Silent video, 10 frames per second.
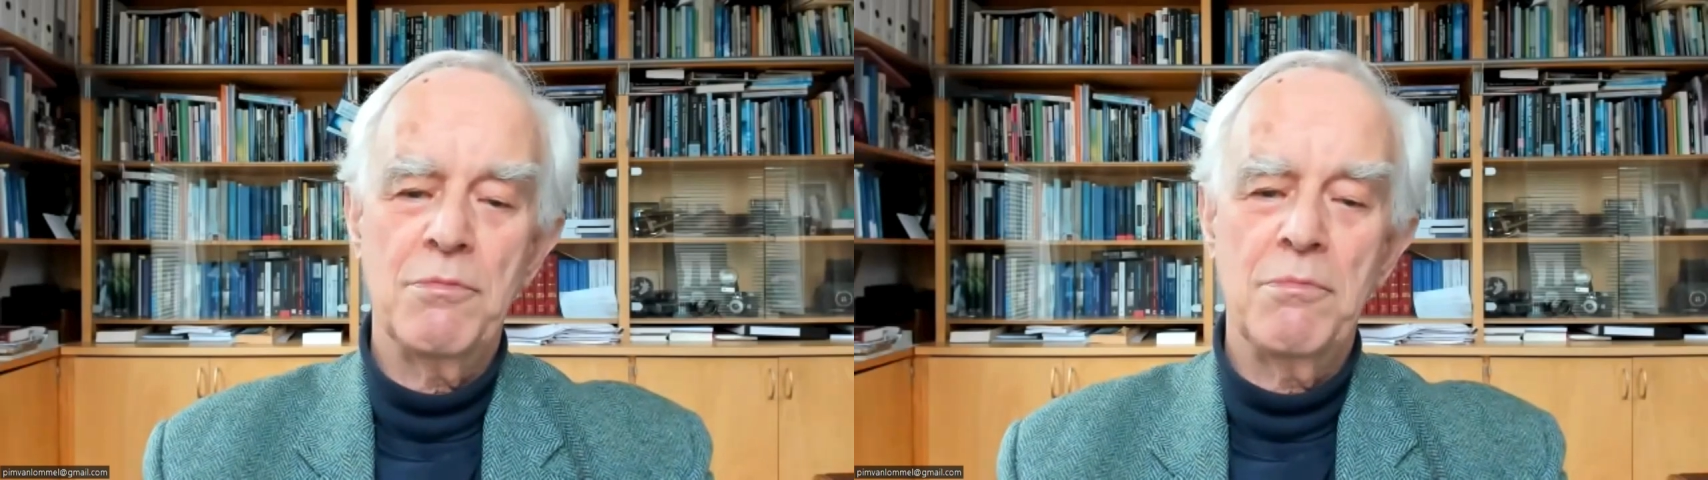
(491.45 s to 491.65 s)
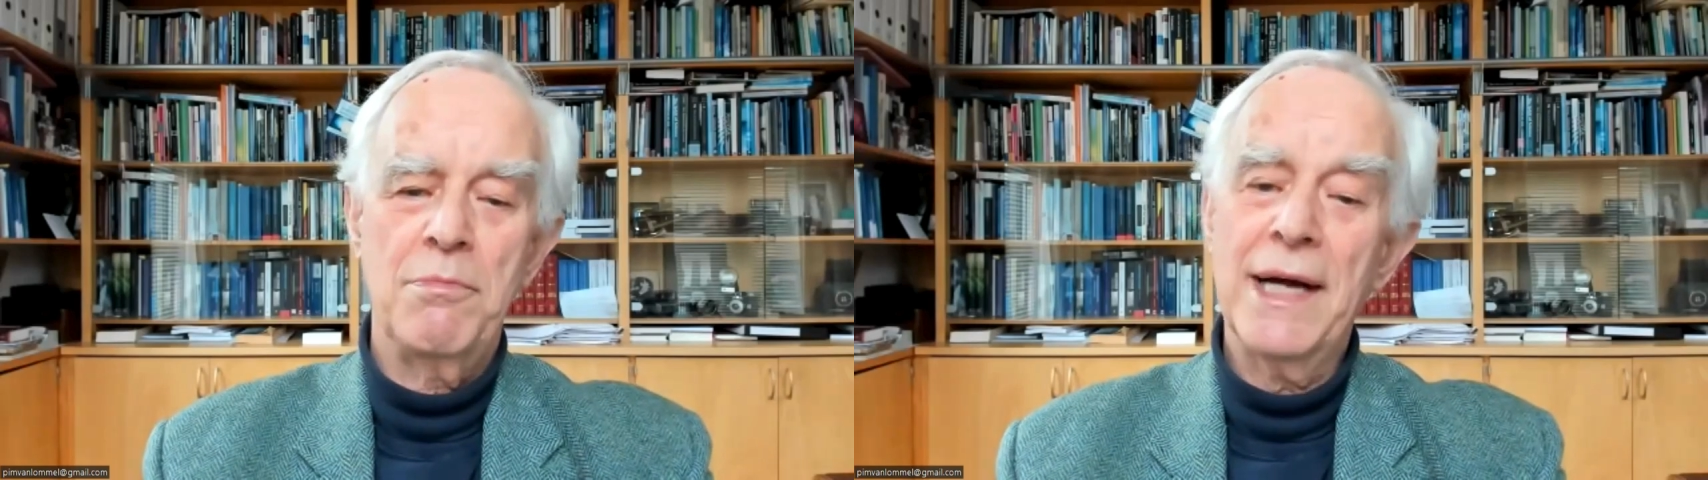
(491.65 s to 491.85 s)

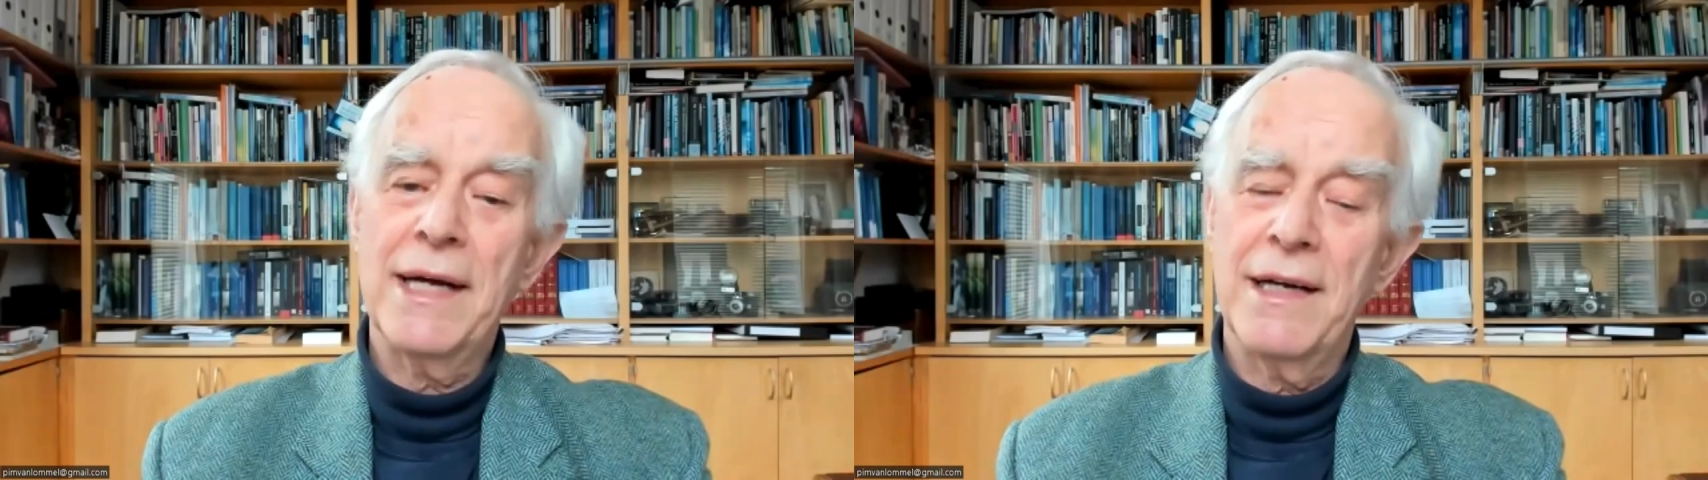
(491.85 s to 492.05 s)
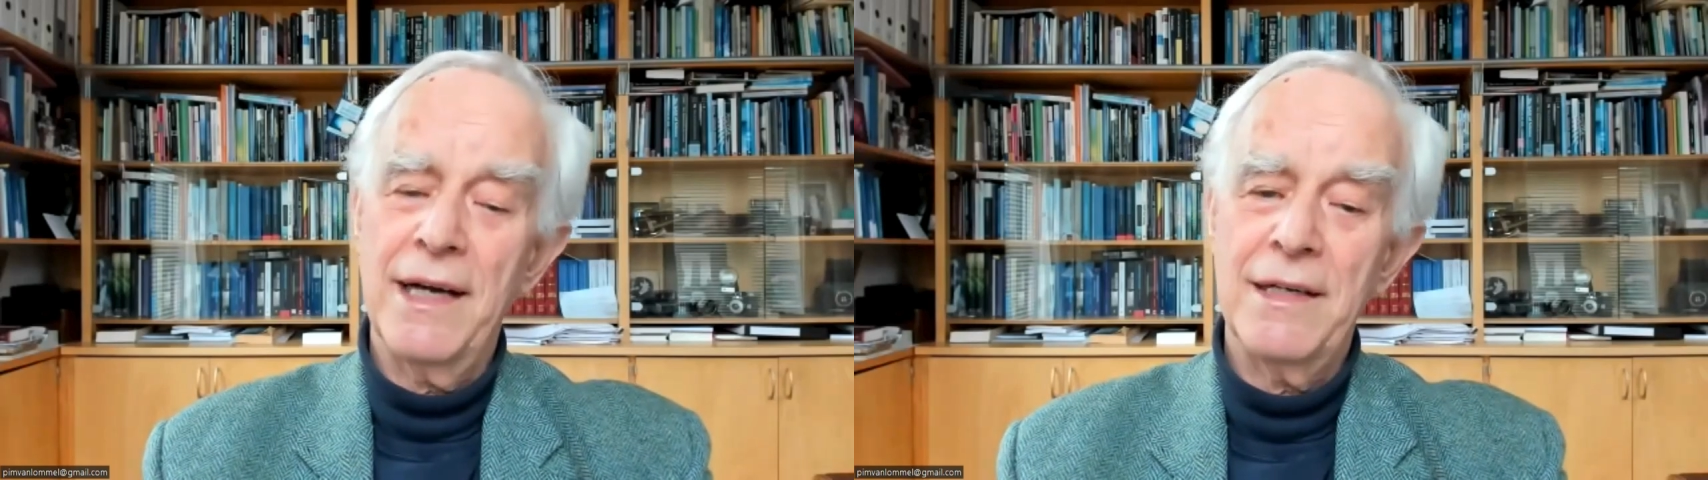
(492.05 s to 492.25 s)
back
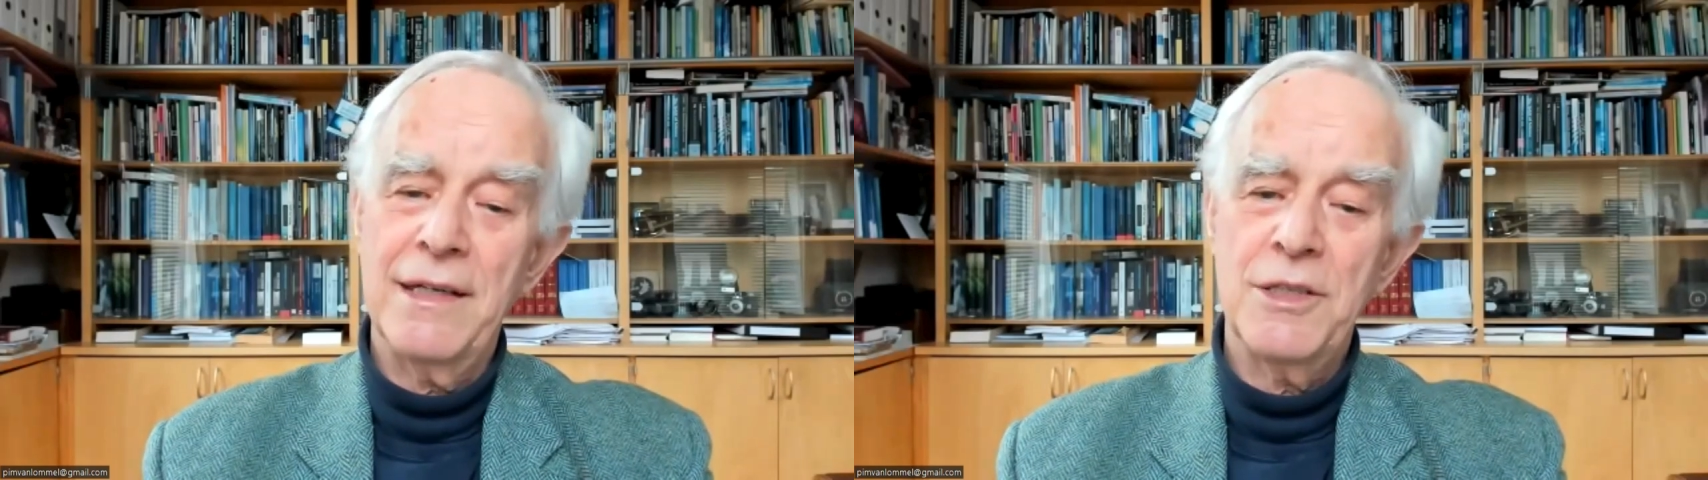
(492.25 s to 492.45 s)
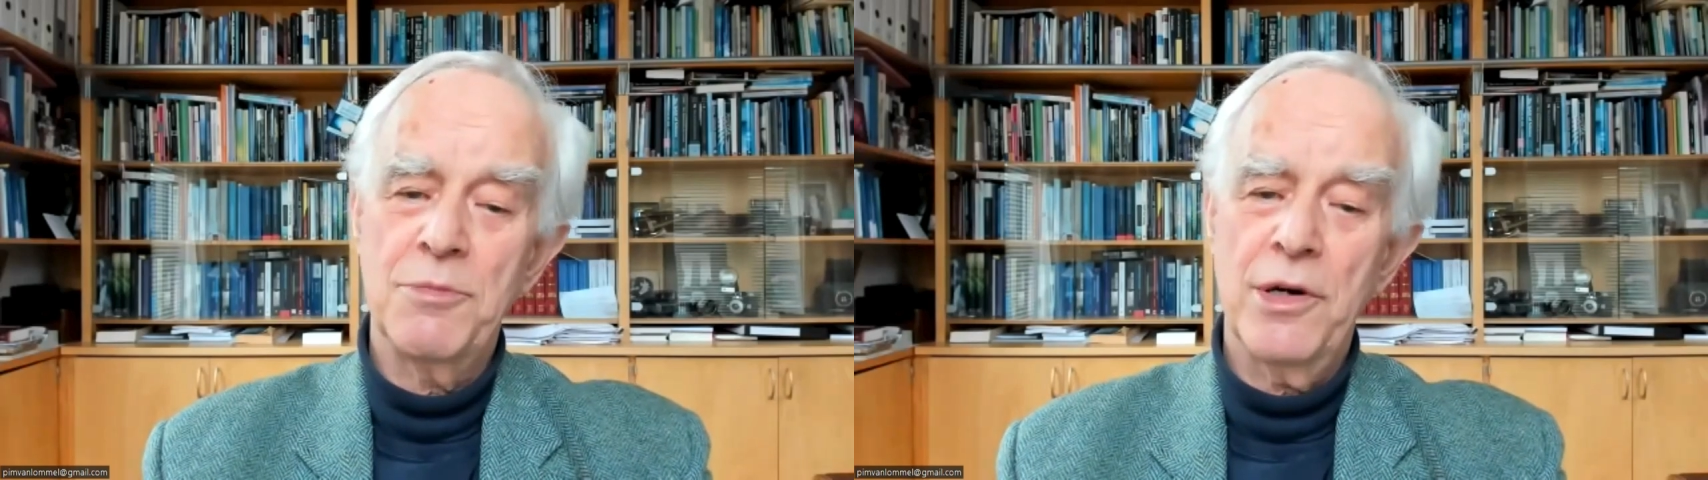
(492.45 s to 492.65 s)
again in
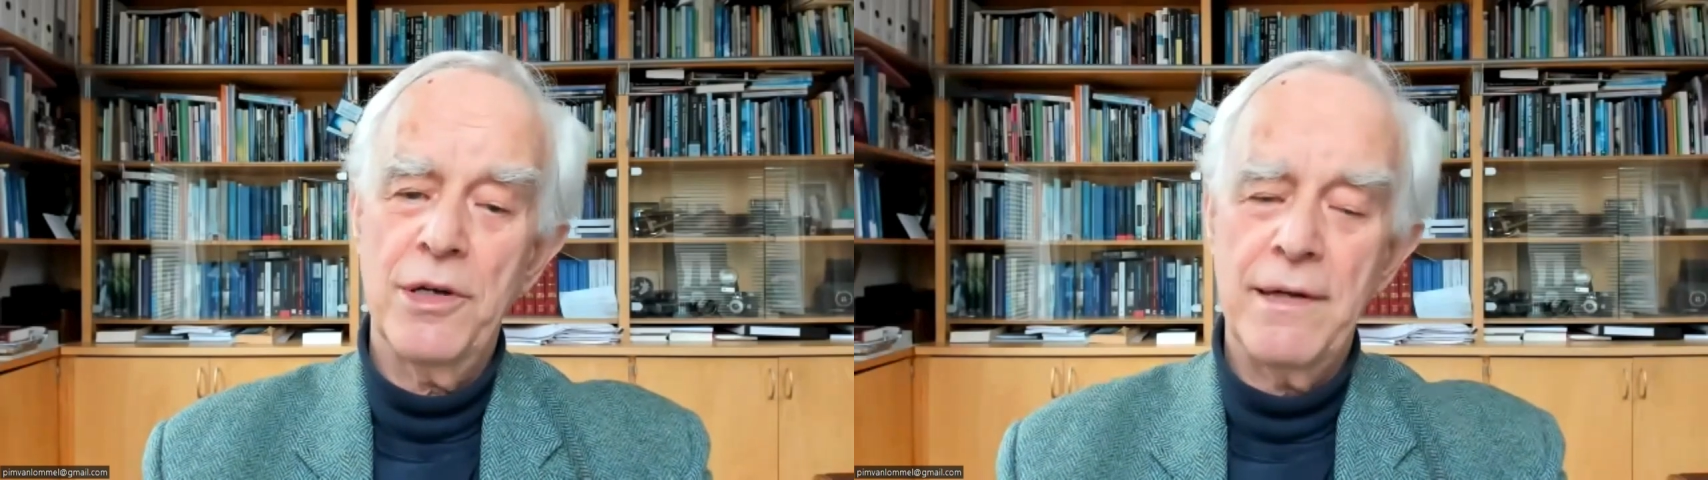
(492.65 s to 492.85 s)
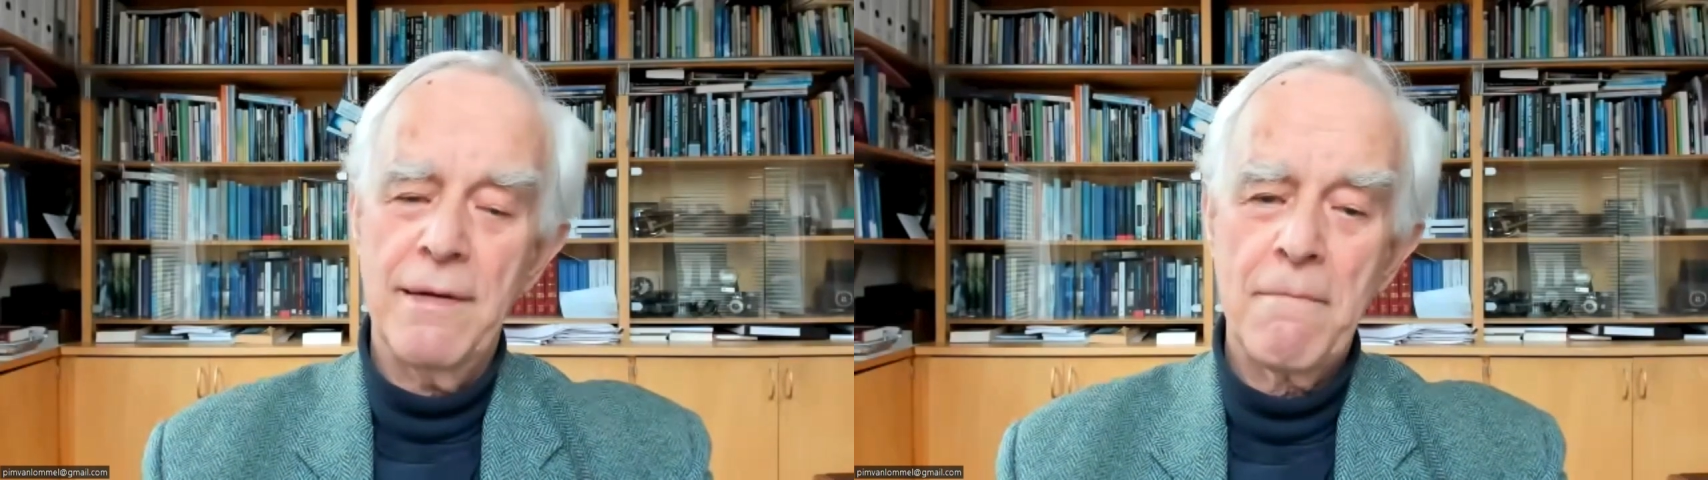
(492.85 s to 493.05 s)
his body.
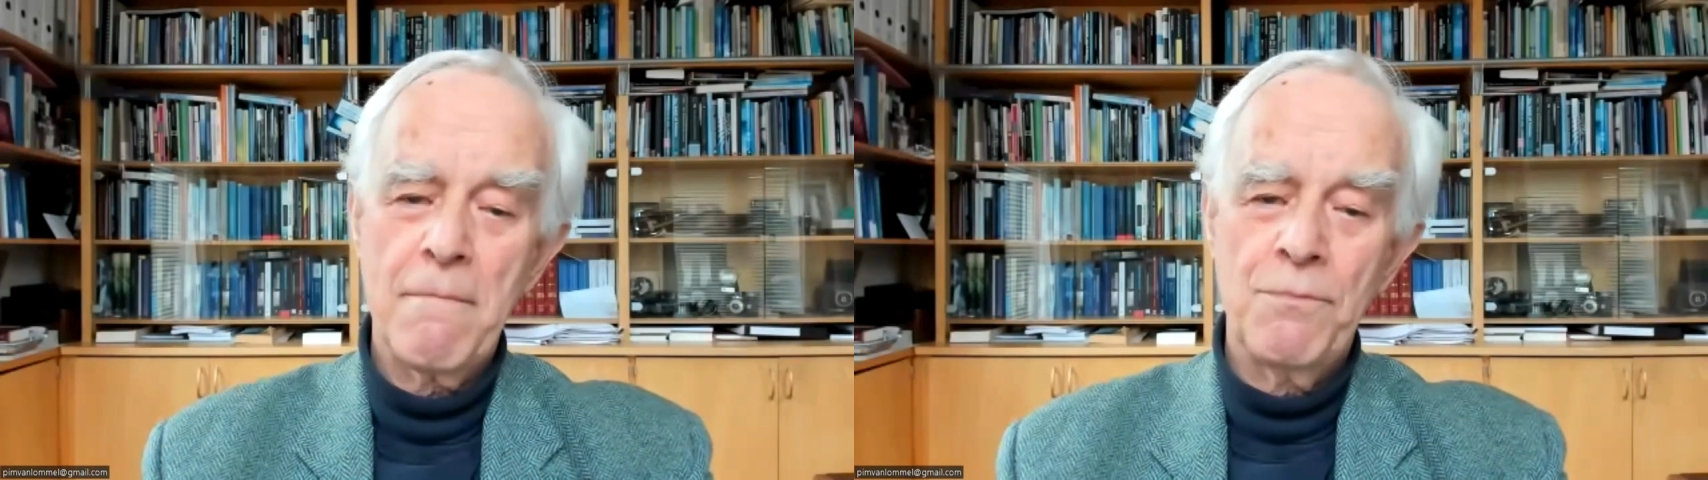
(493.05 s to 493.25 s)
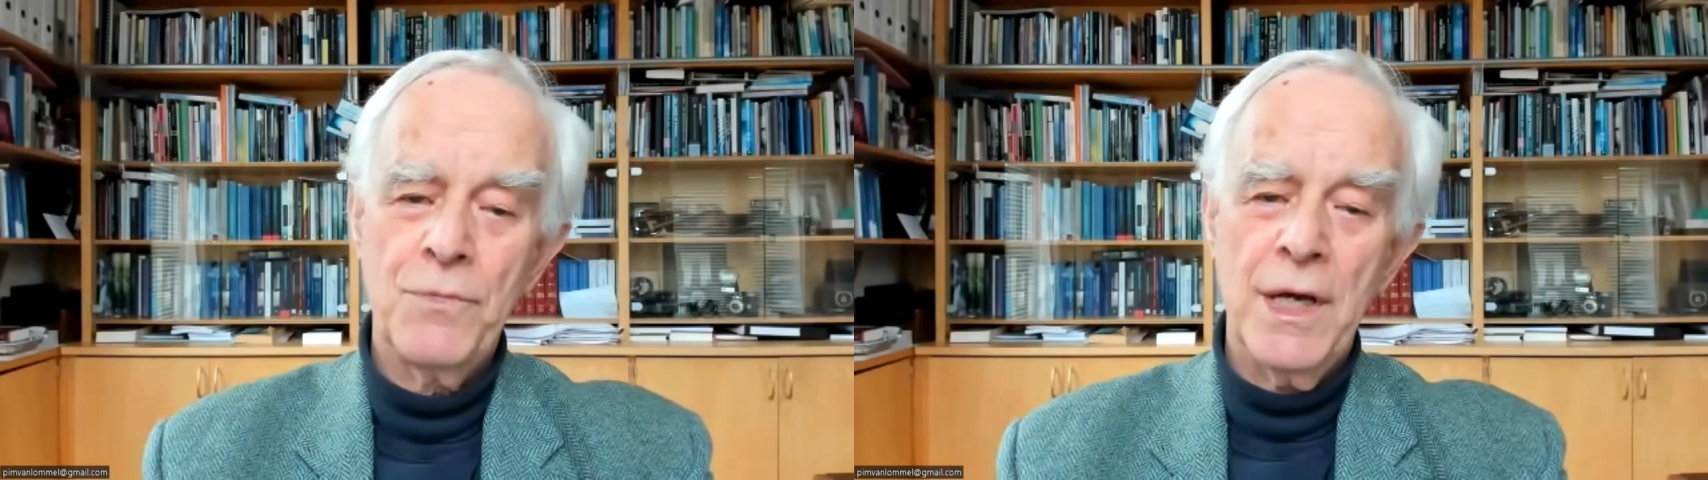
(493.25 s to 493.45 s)

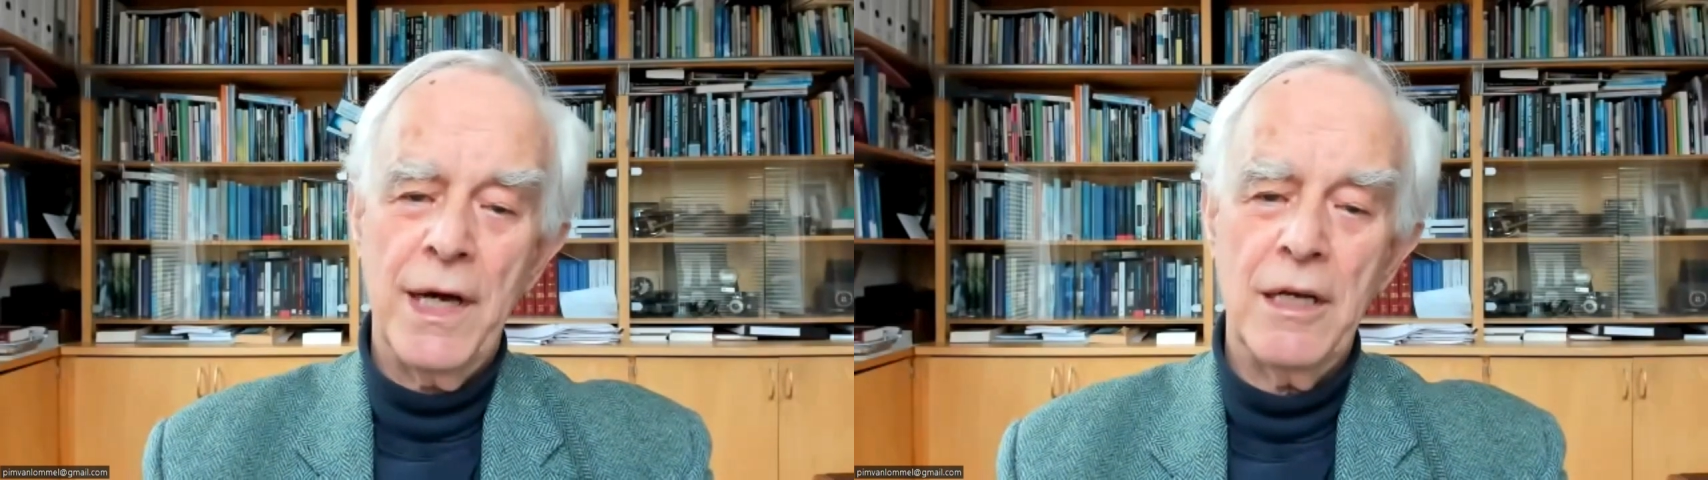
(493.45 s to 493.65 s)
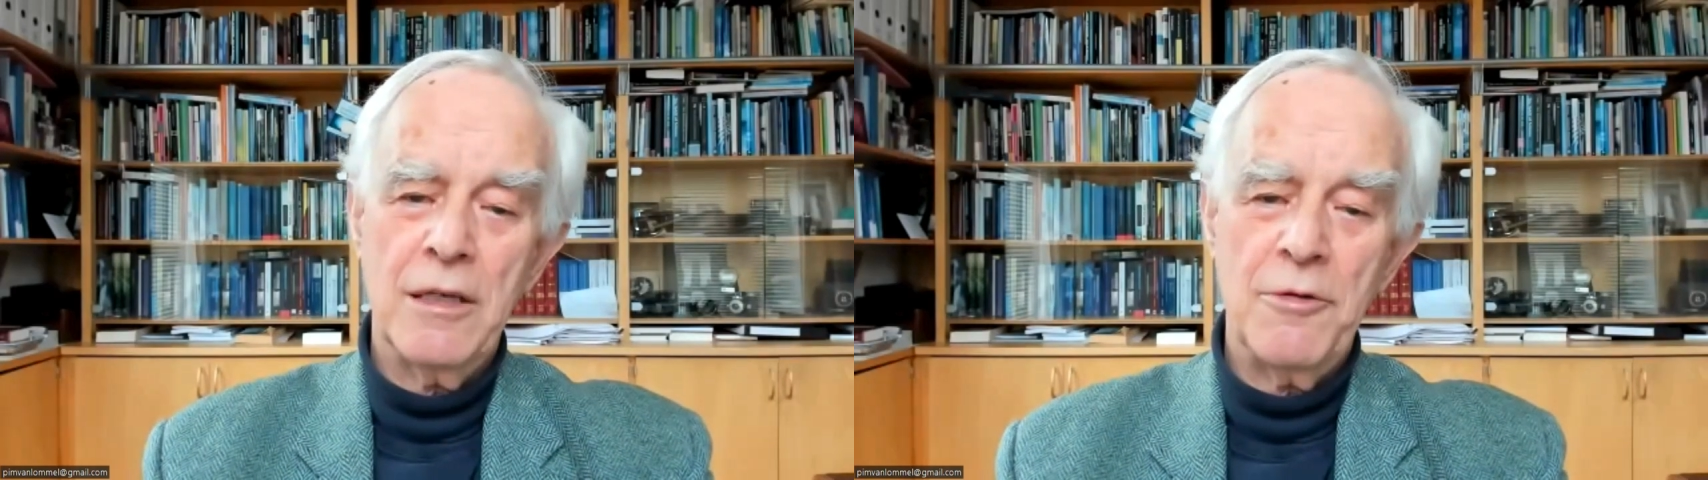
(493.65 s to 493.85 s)
And he had a